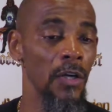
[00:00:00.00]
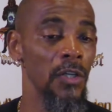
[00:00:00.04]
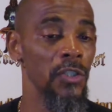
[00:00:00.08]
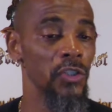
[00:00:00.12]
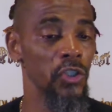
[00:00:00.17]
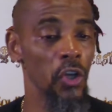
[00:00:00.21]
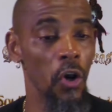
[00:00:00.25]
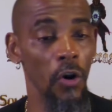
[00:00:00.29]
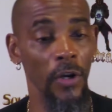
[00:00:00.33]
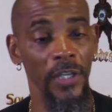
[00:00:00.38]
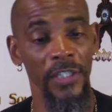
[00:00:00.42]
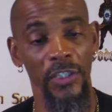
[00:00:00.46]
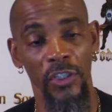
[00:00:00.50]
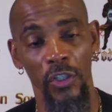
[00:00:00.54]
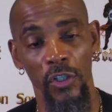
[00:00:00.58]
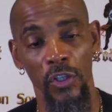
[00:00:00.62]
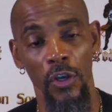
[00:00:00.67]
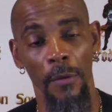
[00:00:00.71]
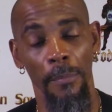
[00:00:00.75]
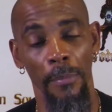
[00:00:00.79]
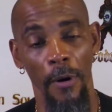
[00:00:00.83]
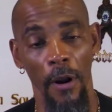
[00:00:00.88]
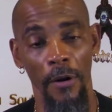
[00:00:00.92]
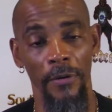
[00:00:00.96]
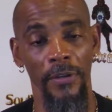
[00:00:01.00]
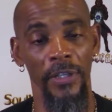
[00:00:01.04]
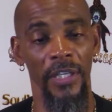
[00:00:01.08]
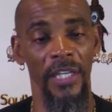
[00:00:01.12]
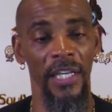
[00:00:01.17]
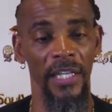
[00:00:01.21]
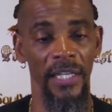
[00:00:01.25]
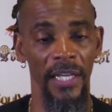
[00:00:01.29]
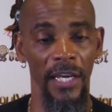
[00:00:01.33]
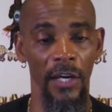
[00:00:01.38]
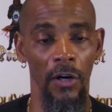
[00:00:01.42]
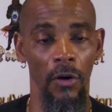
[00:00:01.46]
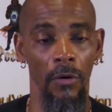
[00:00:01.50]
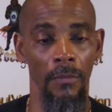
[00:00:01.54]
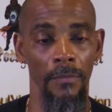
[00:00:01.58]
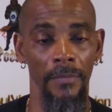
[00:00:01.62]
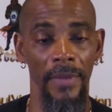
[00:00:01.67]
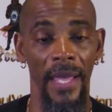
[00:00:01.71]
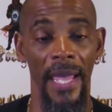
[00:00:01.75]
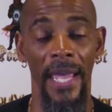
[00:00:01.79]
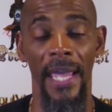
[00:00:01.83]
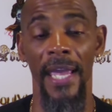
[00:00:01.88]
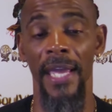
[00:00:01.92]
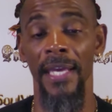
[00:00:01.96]
talking to your partner can help.
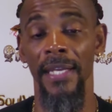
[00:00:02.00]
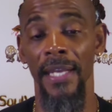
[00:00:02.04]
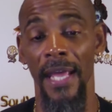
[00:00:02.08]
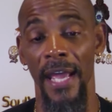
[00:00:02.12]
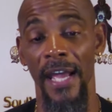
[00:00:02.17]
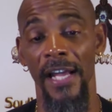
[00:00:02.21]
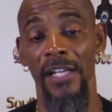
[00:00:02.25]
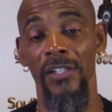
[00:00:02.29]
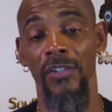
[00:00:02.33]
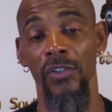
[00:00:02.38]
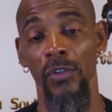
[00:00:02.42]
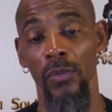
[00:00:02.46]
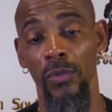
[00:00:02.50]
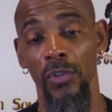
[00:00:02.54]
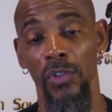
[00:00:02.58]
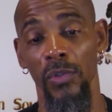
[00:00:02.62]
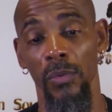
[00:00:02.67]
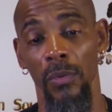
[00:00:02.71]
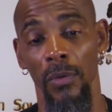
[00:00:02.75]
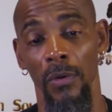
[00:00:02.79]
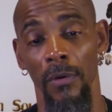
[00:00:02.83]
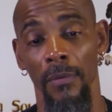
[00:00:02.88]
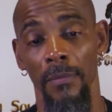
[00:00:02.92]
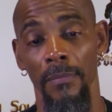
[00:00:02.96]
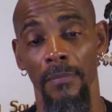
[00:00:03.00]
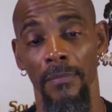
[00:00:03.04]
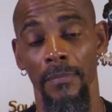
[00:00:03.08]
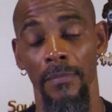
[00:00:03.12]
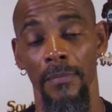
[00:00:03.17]
And as usual,